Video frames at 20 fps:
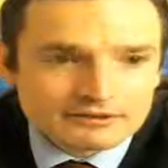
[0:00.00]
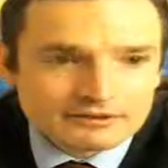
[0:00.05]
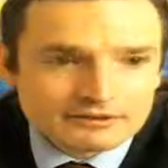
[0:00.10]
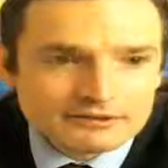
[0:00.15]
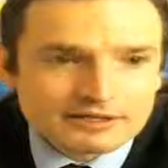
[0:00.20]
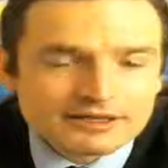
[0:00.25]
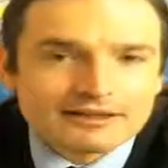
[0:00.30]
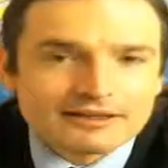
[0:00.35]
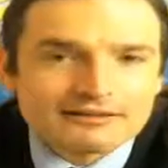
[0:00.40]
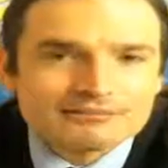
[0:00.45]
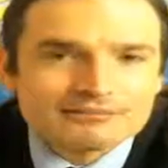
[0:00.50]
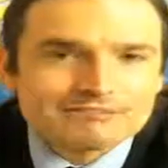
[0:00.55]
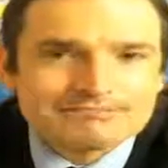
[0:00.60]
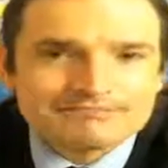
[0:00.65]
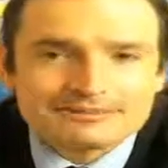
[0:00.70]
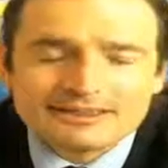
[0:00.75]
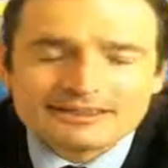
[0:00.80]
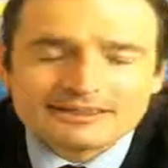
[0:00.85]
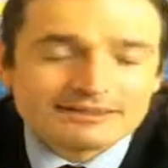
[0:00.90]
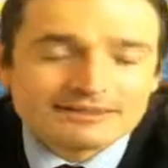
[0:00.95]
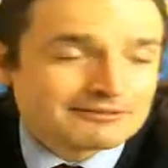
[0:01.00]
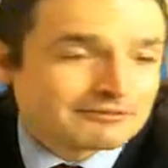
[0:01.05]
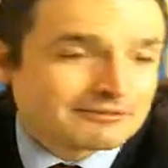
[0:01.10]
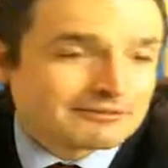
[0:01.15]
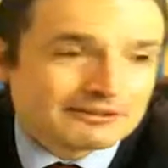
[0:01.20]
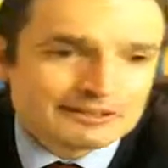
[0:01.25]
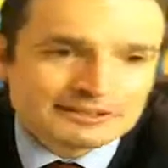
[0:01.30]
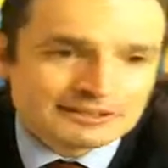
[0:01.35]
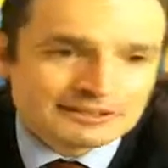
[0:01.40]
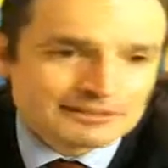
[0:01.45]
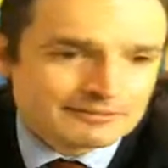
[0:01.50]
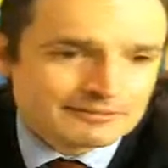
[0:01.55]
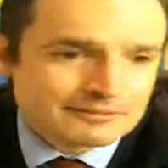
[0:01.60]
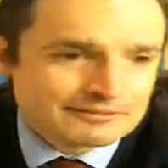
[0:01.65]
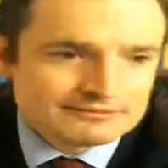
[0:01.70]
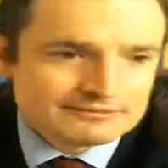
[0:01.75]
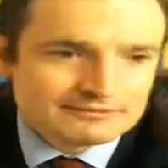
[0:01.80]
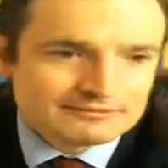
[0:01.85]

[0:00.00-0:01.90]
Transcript: Okay. The warning label.